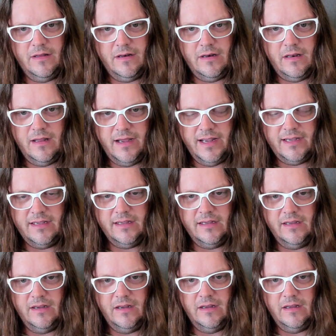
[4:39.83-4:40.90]
like
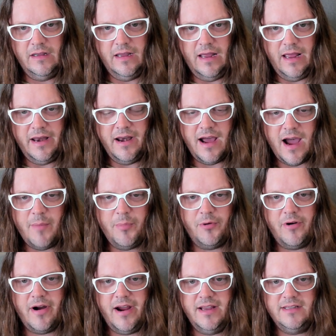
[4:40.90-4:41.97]
an
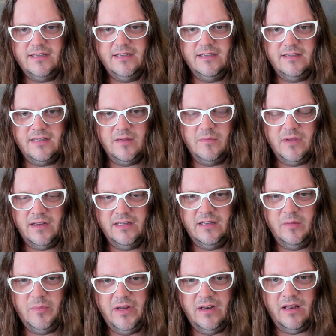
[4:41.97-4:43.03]
upgrade system, a
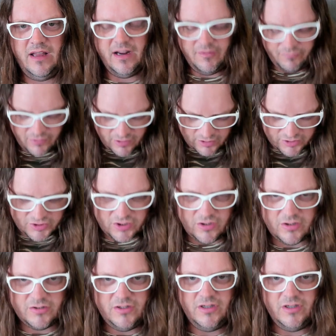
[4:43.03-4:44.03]
little bit like RockShox.